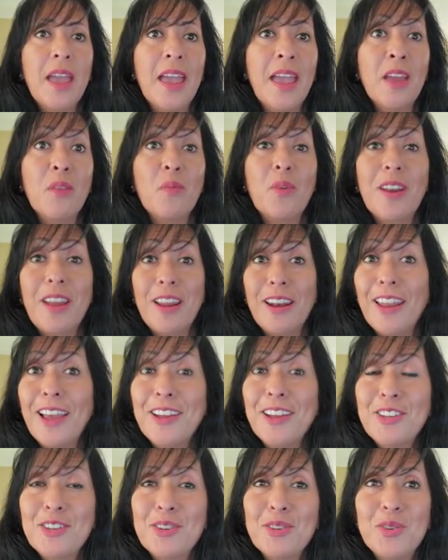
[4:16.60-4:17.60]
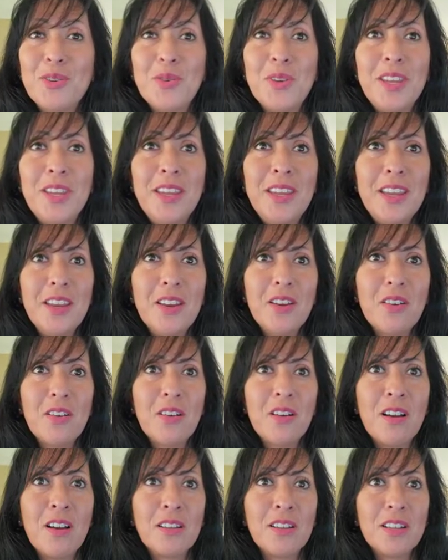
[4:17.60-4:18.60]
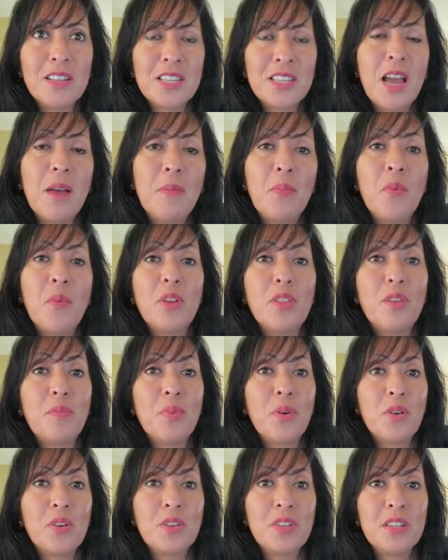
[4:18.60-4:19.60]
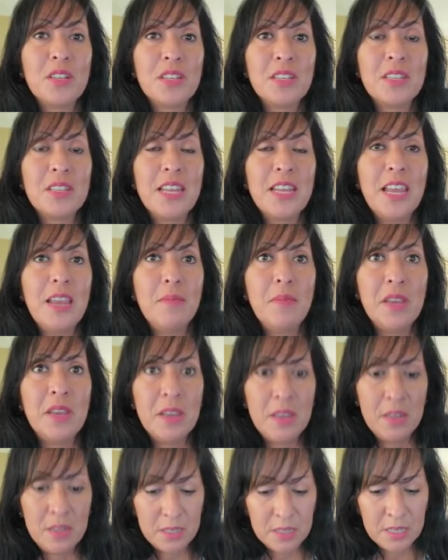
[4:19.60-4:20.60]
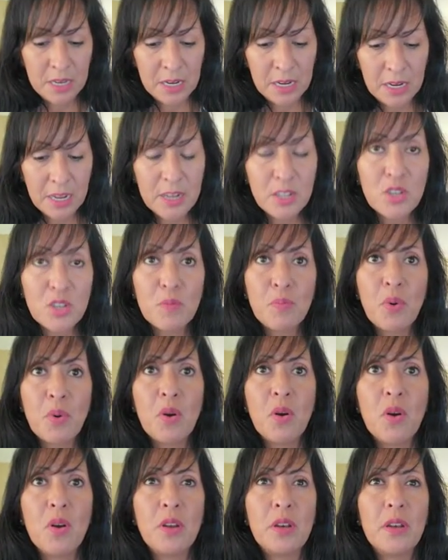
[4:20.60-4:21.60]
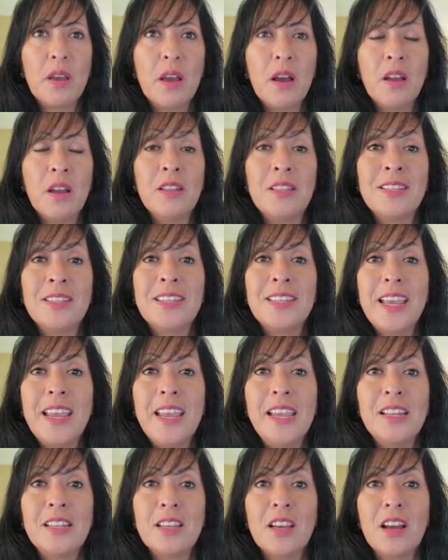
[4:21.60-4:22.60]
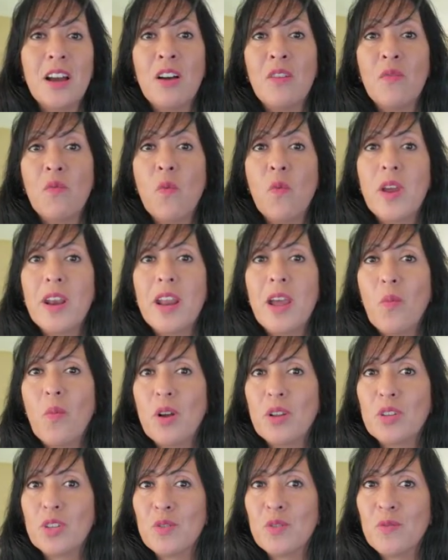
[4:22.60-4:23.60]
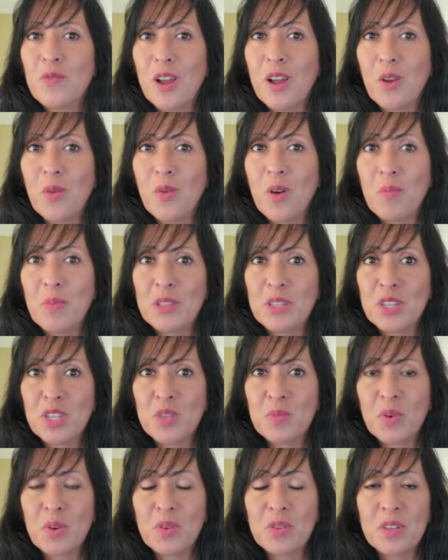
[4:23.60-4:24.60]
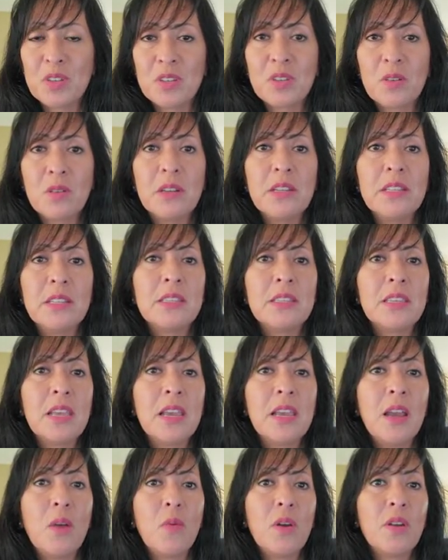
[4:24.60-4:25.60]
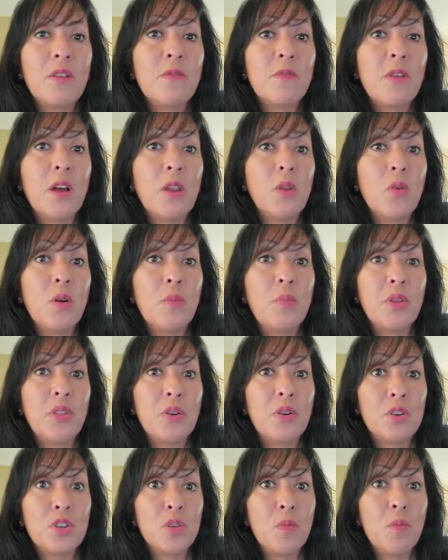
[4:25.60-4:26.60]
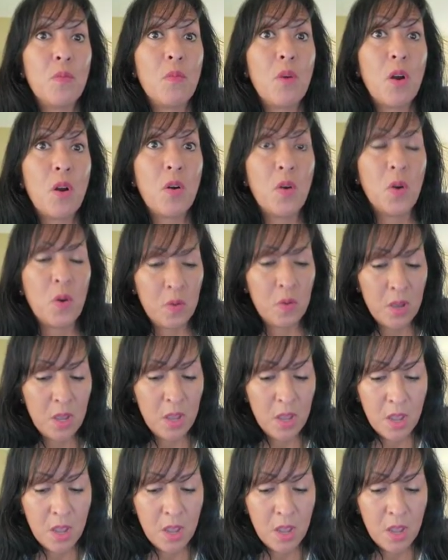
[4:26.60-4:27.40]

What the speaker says: And what I like to do here on the top where the person's name is, I like to put a date of when I want to follow up with this person. So let's say I want to follow up with her tomorrow.